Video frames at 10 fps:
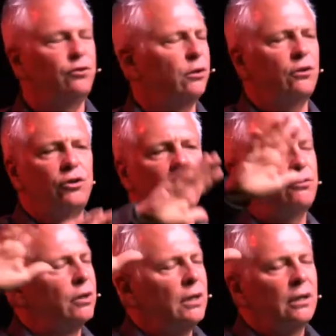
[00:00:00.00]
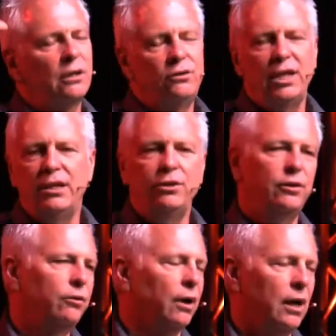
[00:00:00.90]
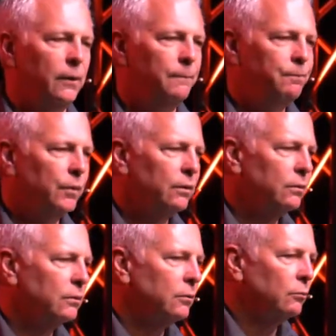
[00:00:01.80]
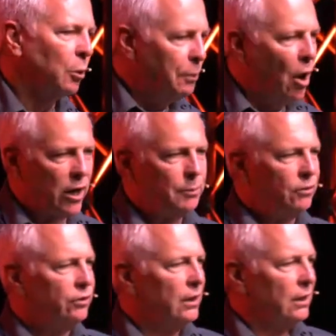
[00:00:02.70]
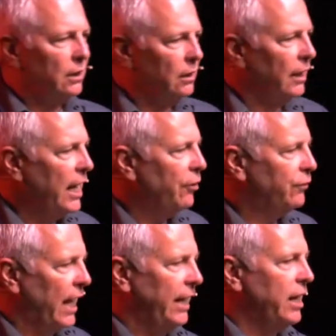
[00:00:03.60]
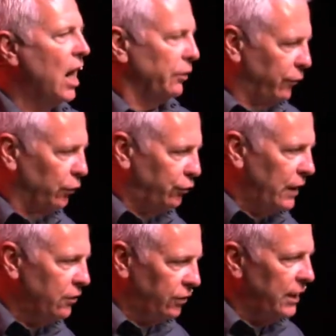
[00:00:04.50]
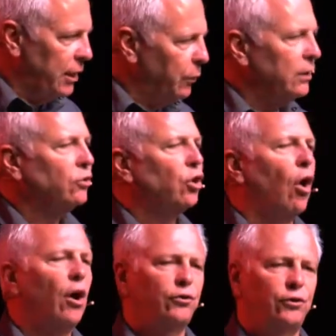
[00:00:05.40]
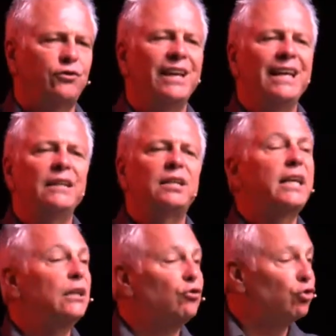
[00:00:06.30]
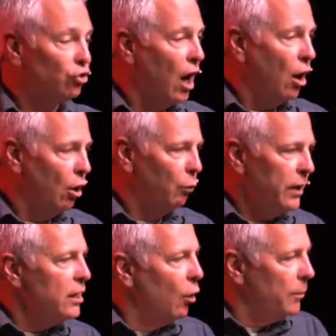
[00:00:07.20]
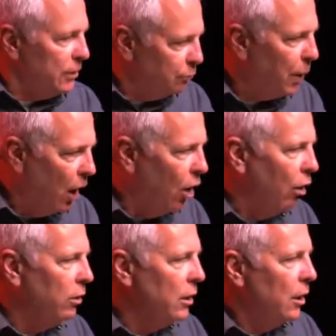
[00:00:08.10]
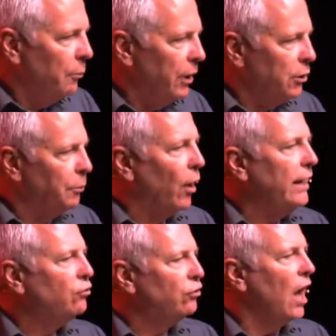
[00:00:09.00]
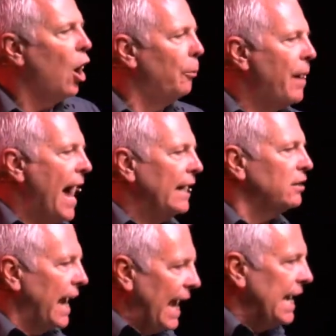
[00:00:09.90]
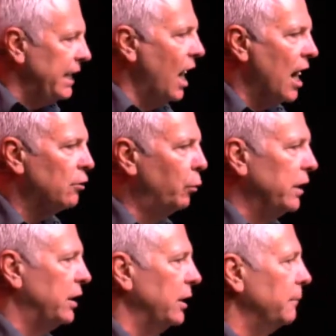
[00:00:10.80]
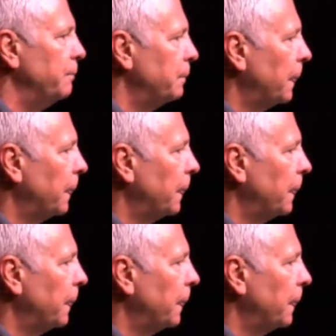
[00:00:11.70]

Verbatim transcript: So the church continued to grow. Well, Barnabas left Antioch for a season. He went to Tarsus to get Saul. We know him as Paul, but to bring Saul back to Antioch with him.